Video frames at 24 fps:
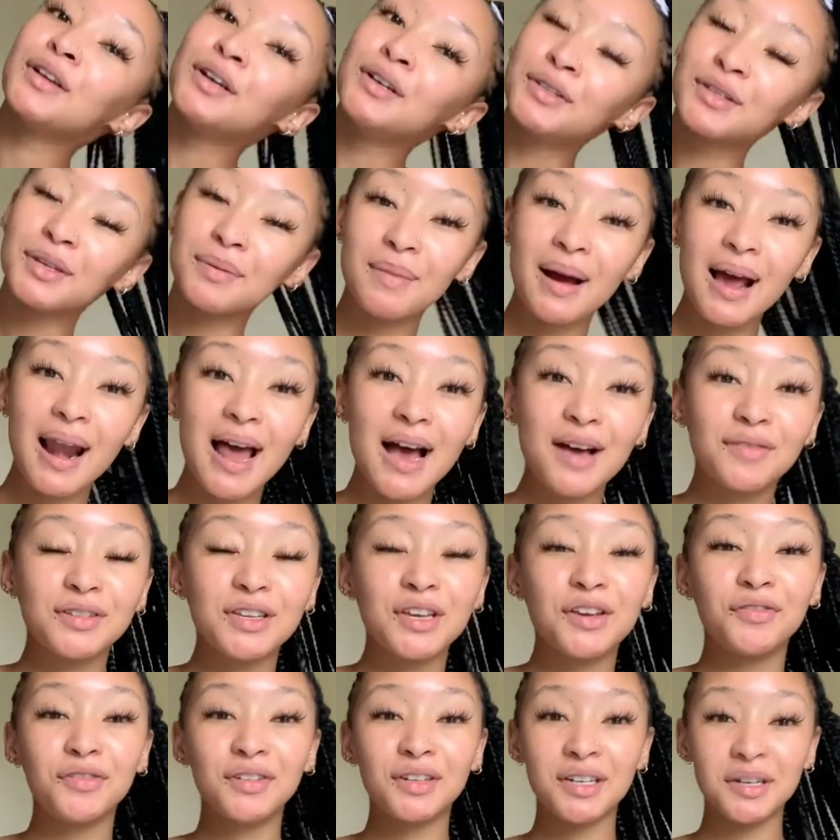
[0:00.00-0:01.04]
so my loves,
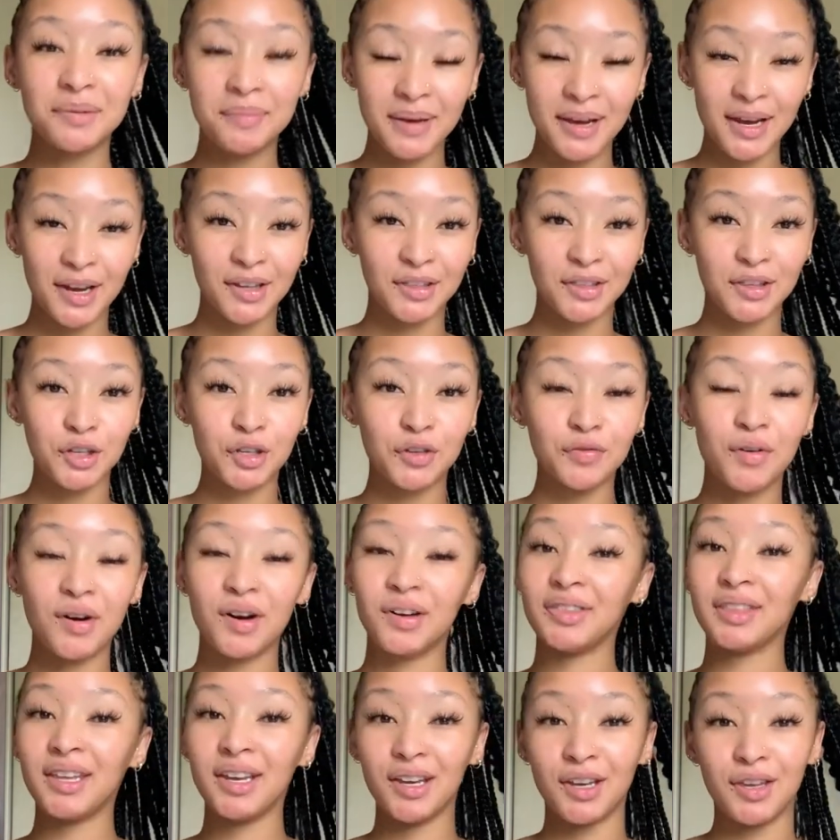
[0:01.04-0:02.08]
if you did make it this far,
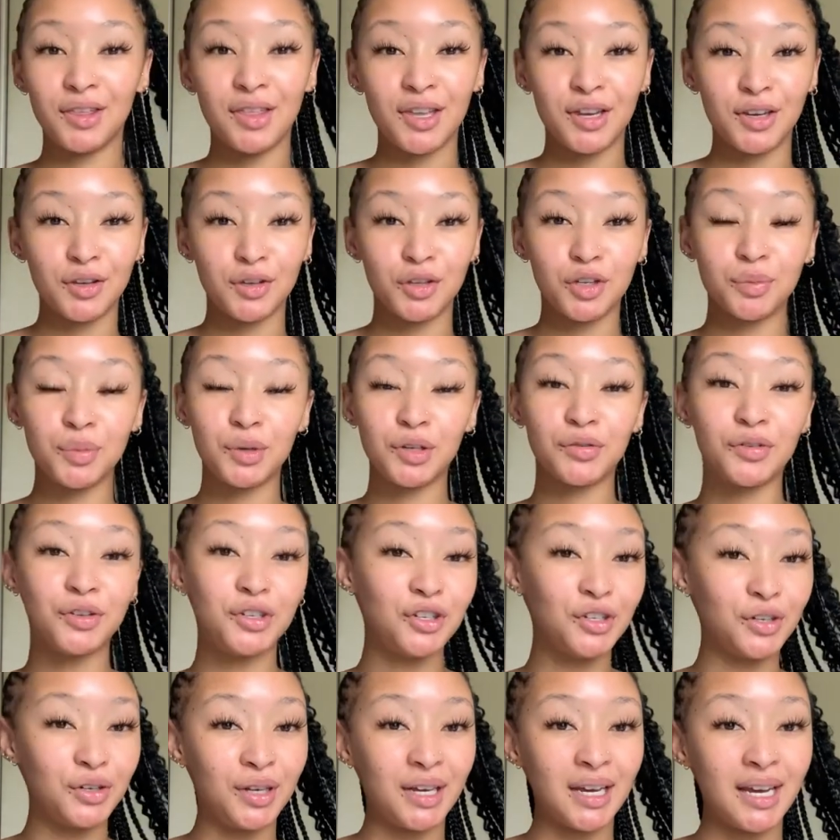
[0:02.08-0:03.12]
thank you so much for
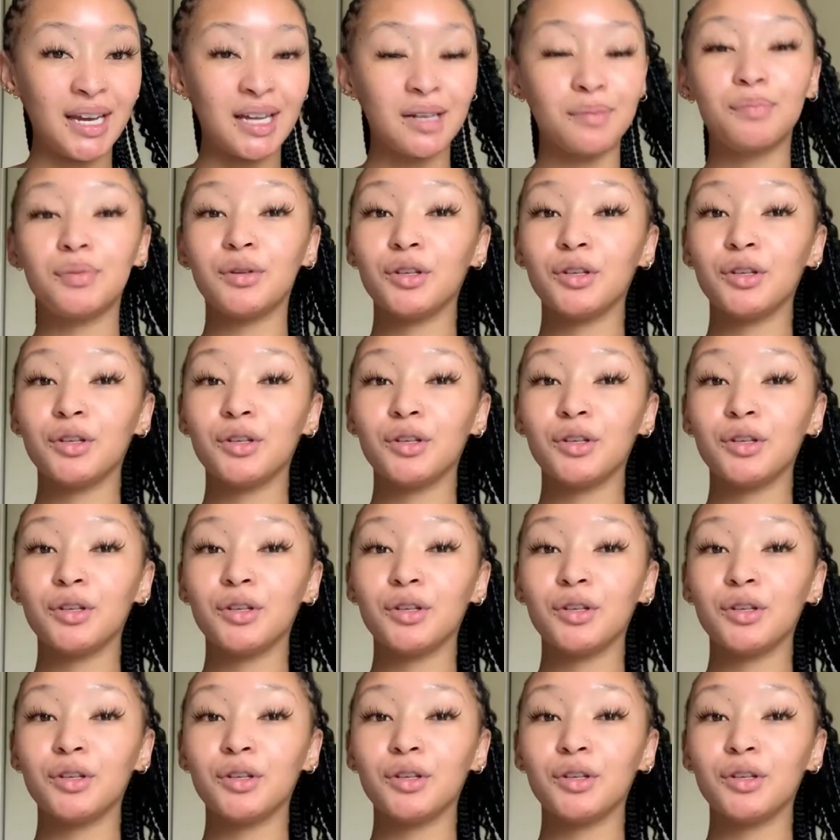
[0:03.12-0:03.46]
tuning in.